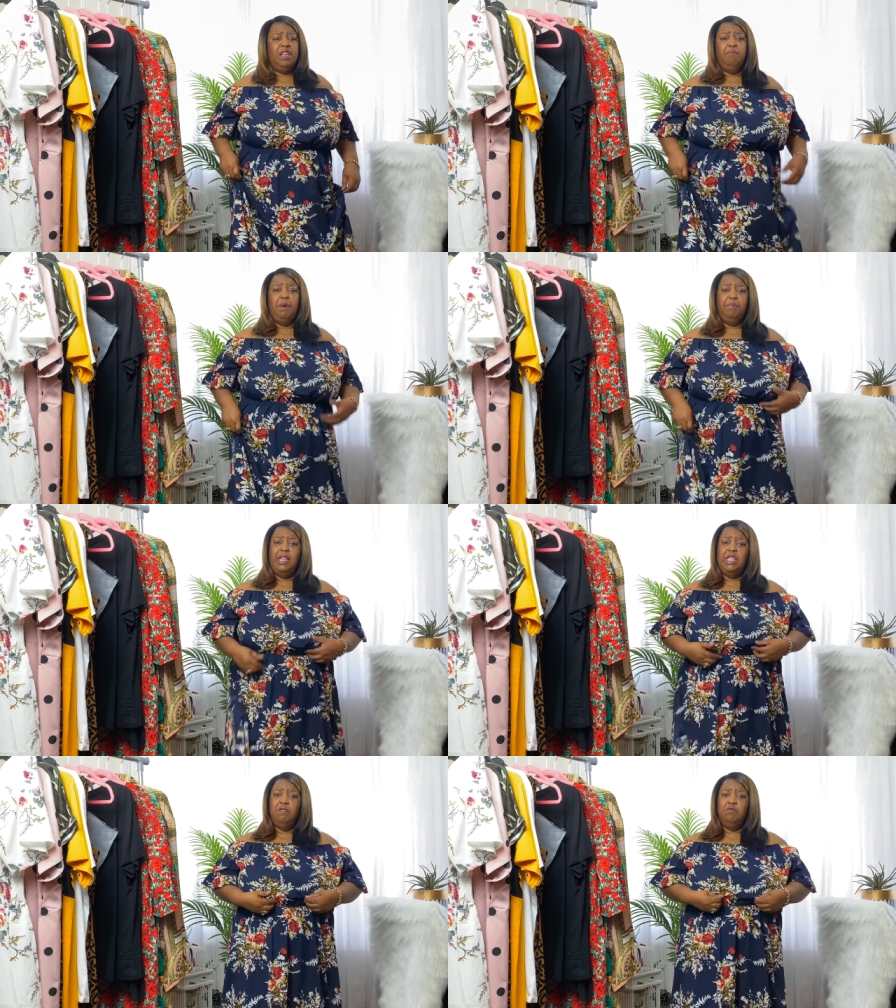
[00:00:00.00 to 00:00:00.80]
it's given me
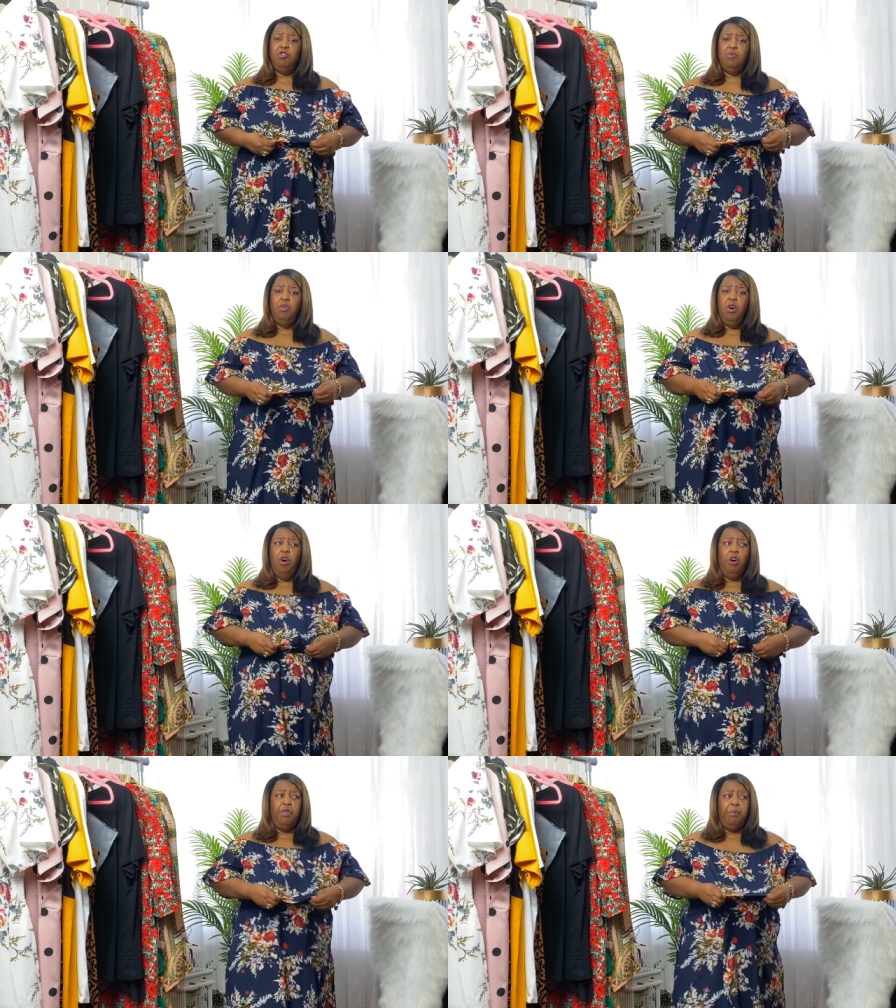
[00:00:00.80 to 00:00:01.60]
plenty of room
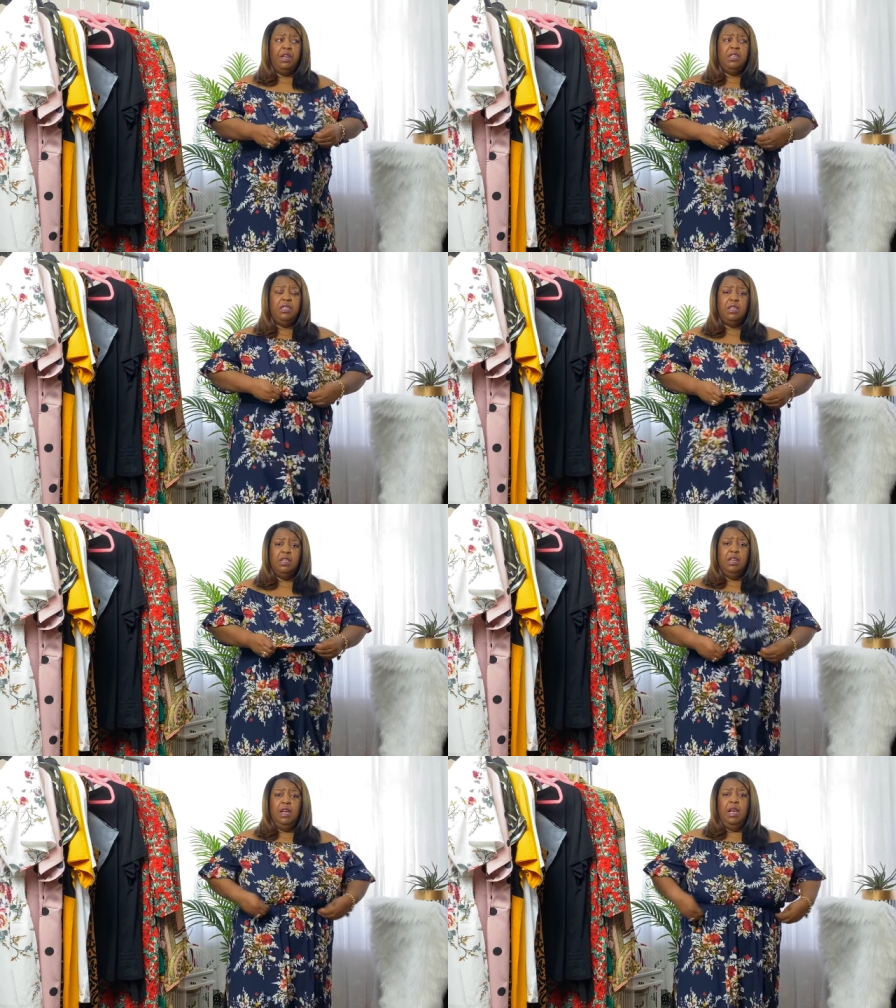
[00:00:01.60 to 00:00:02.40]
on the bust,
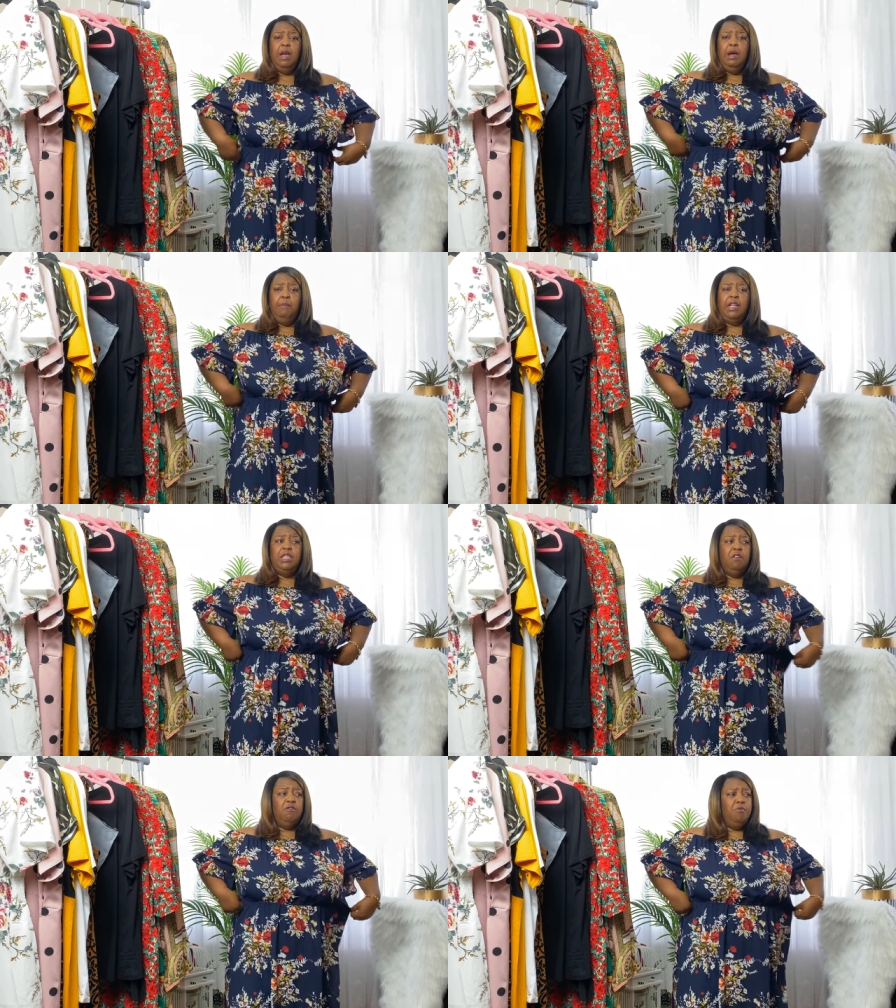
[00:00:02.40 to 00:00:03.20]

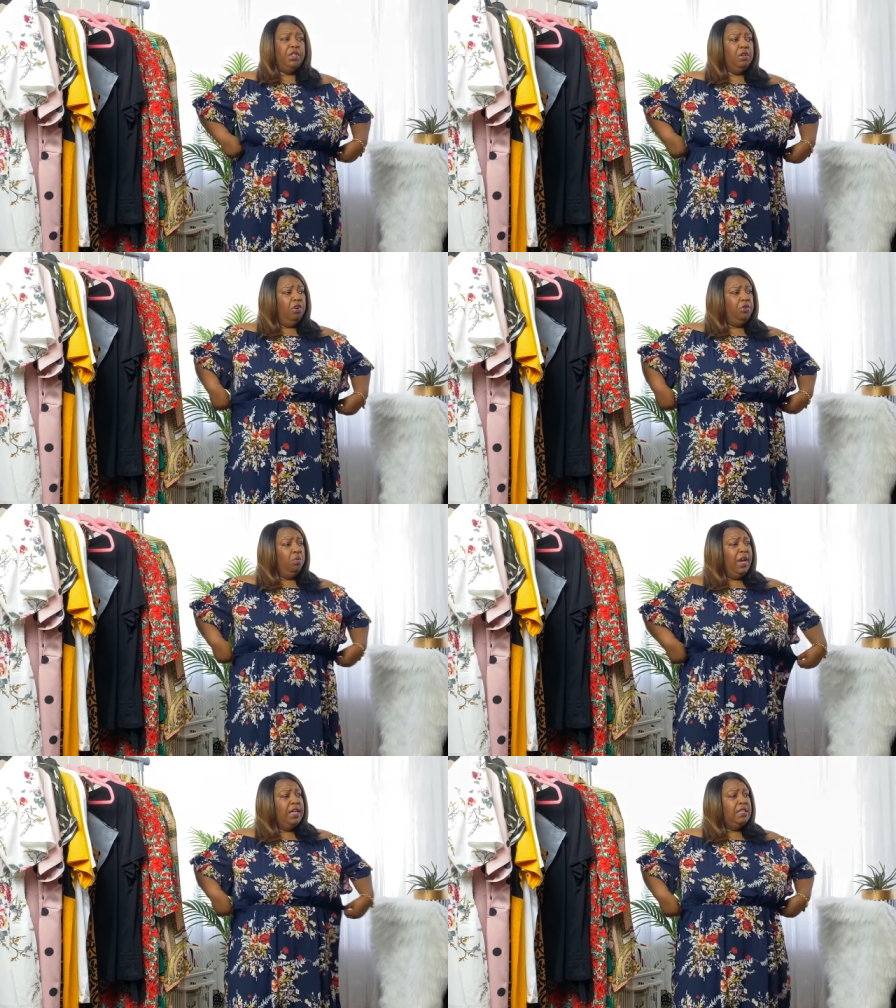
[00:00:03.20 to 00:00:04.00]
plenty of room on the, on the
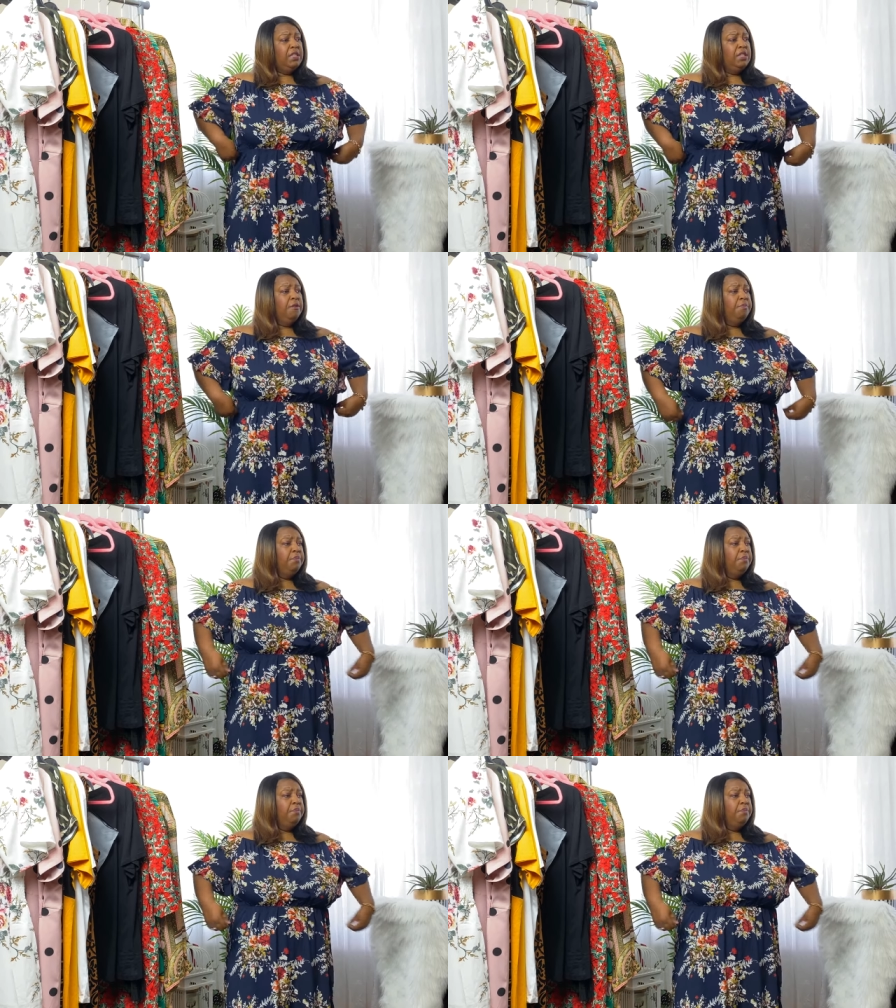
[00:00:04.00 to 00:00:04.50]
waist,